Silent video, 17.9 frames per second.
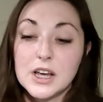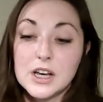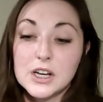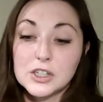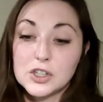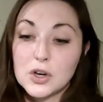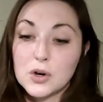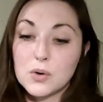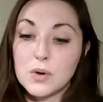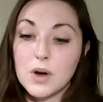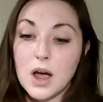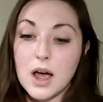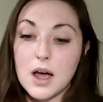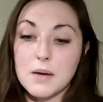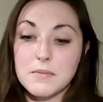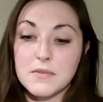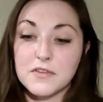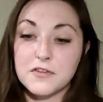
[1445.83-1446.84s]

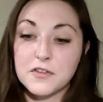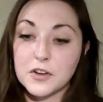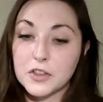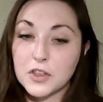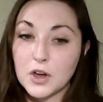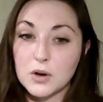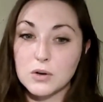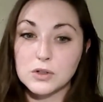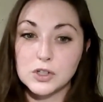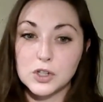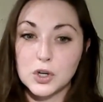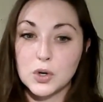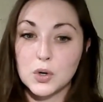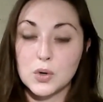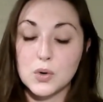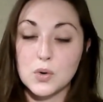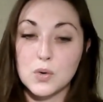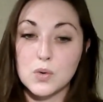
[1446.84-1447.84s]
So for those
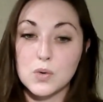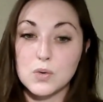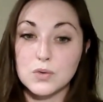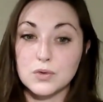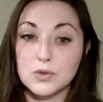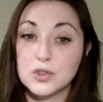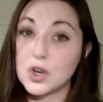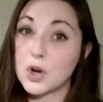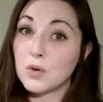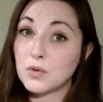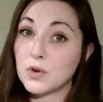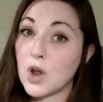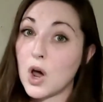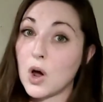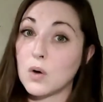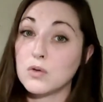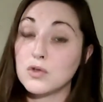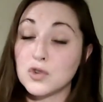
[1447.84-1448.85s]
who don't
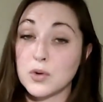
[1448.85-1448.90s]
know,